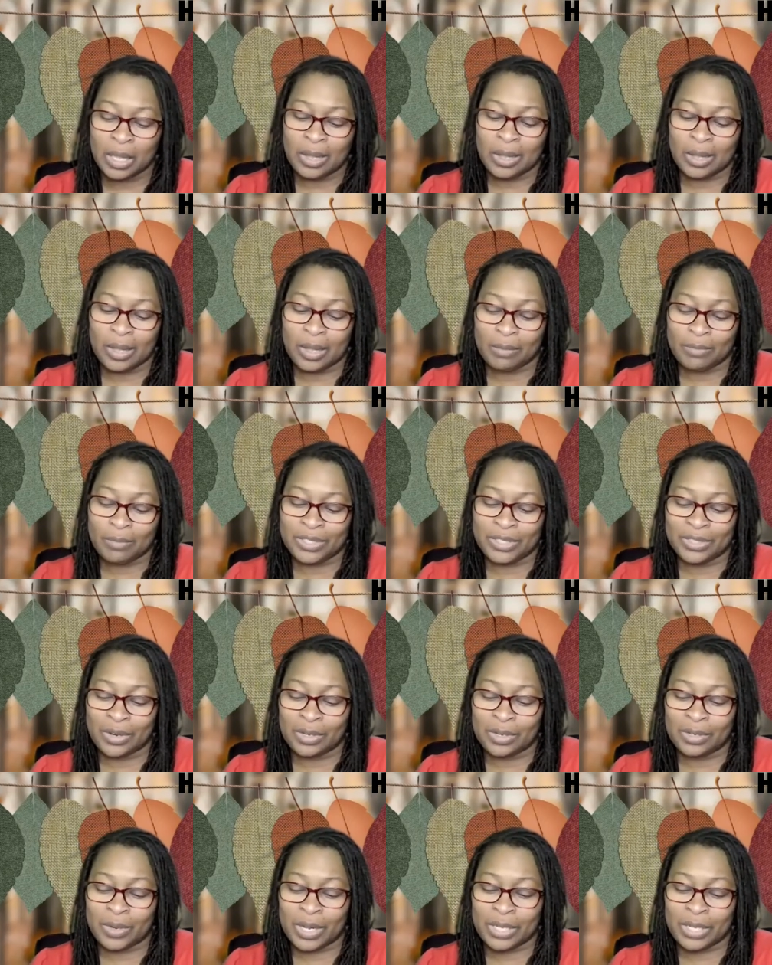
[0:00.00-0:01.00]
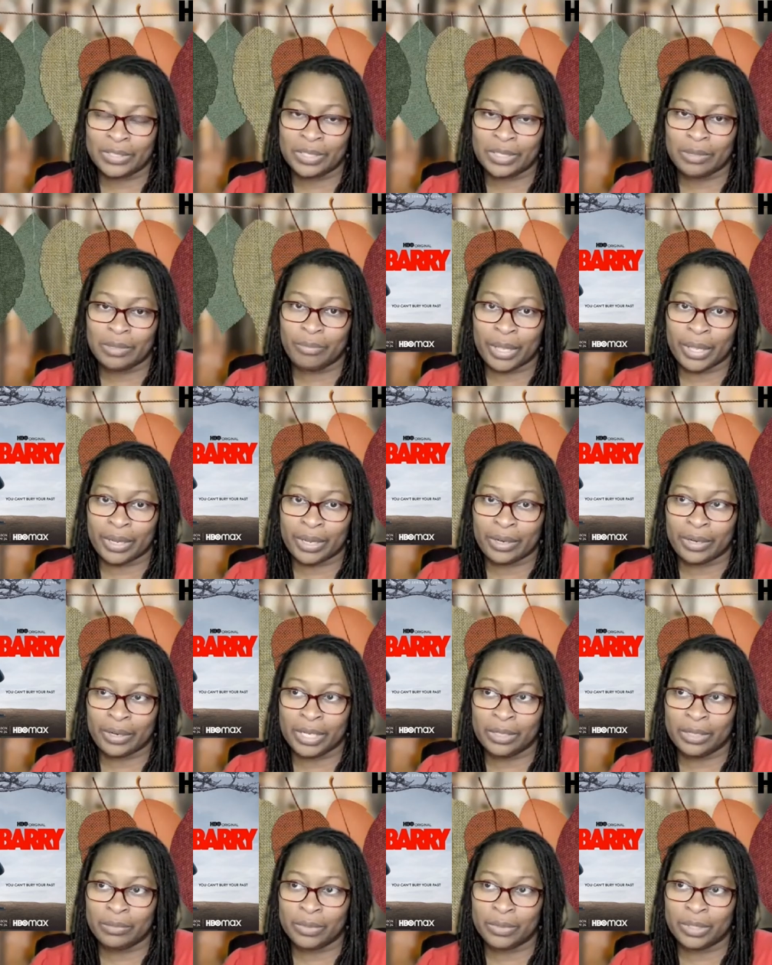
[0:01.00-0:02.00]
Um, we started watching
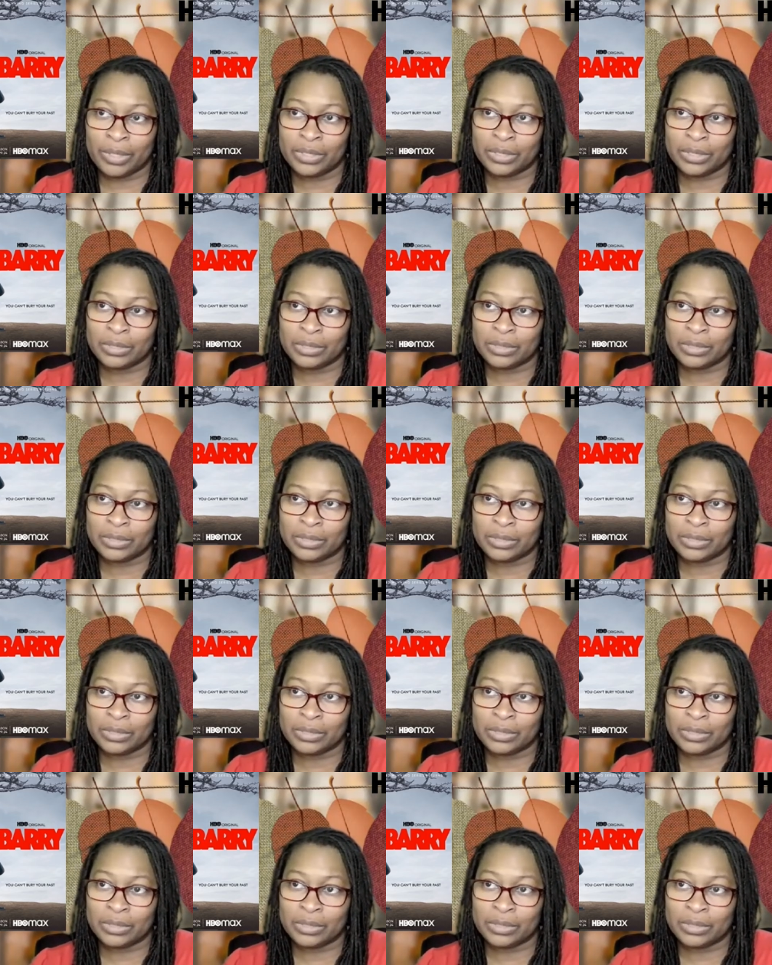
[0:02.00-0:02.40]
Barry, which